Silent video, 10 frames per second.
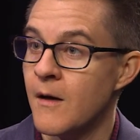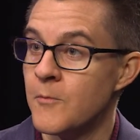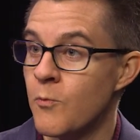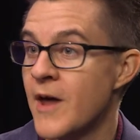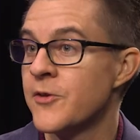
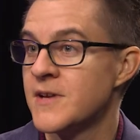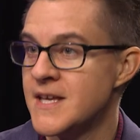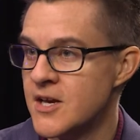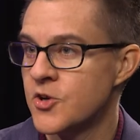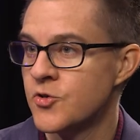whether
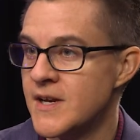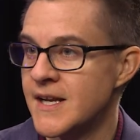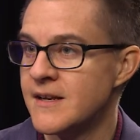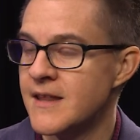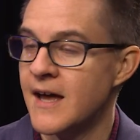he
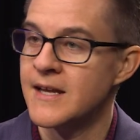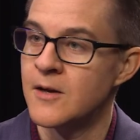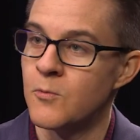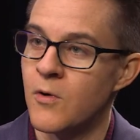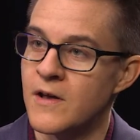agreed that
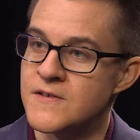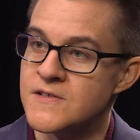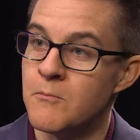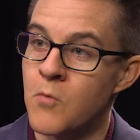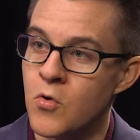it
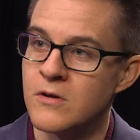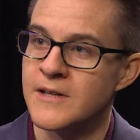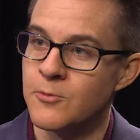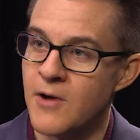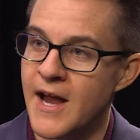was
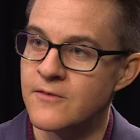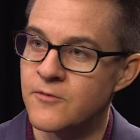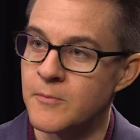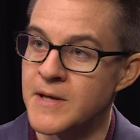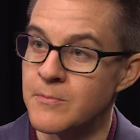morally right
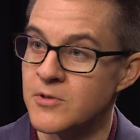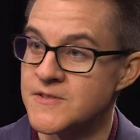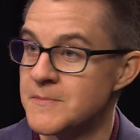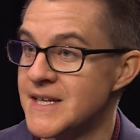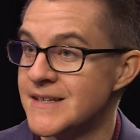for people
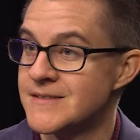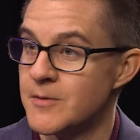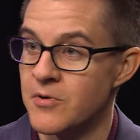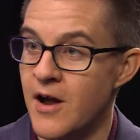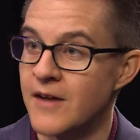to be
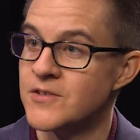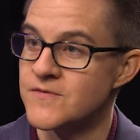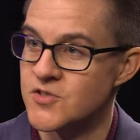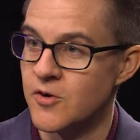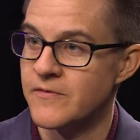deprived of
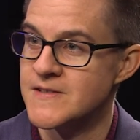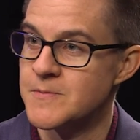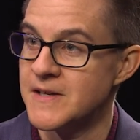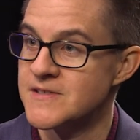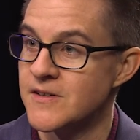service
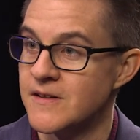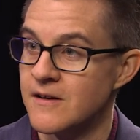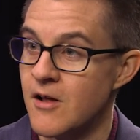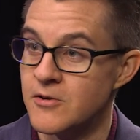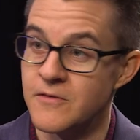based on the
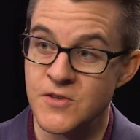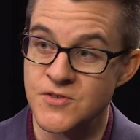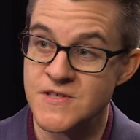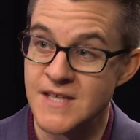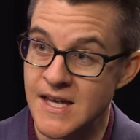color of their
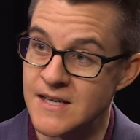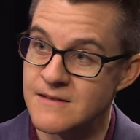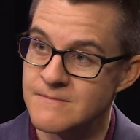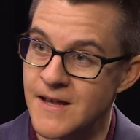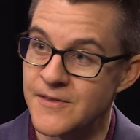
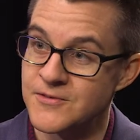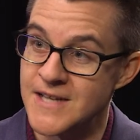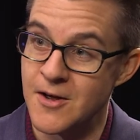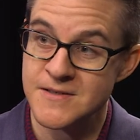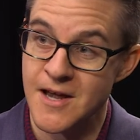skin in their
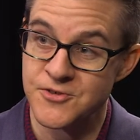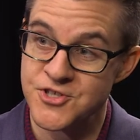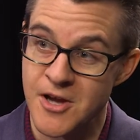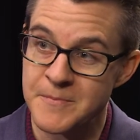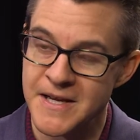downtown
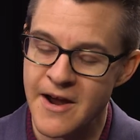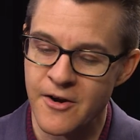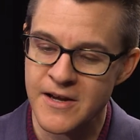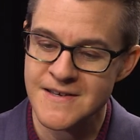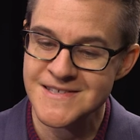shopping
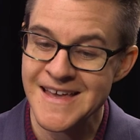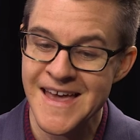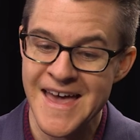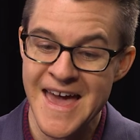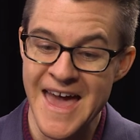areas.
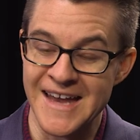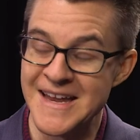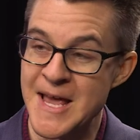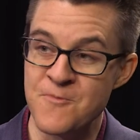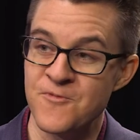And
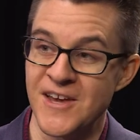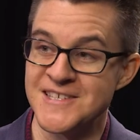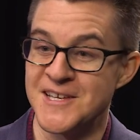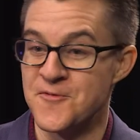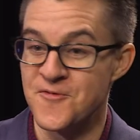him
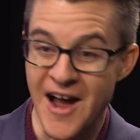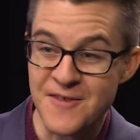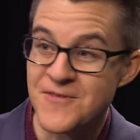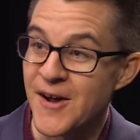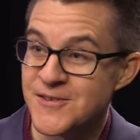facing
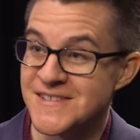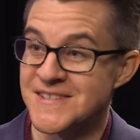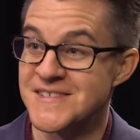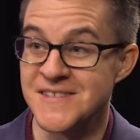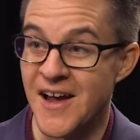5,000
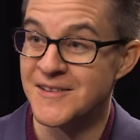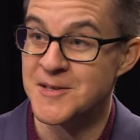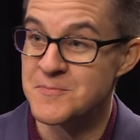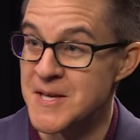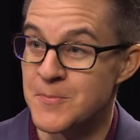
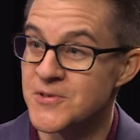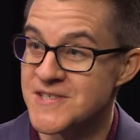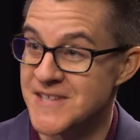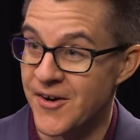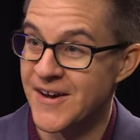silent people
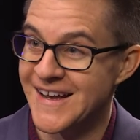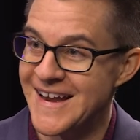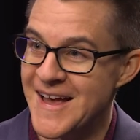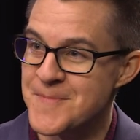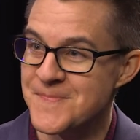staring at
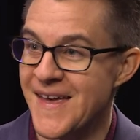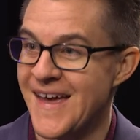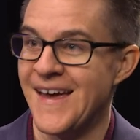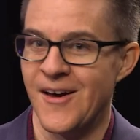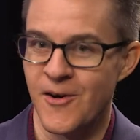him,
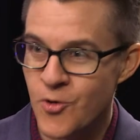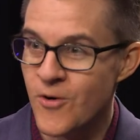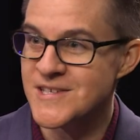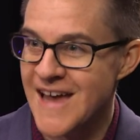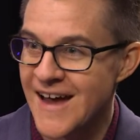of
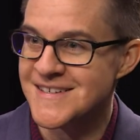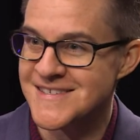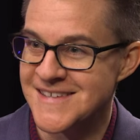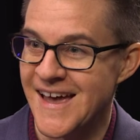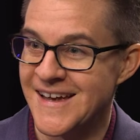course, had to
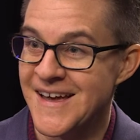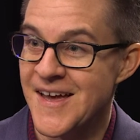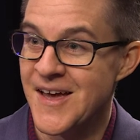say,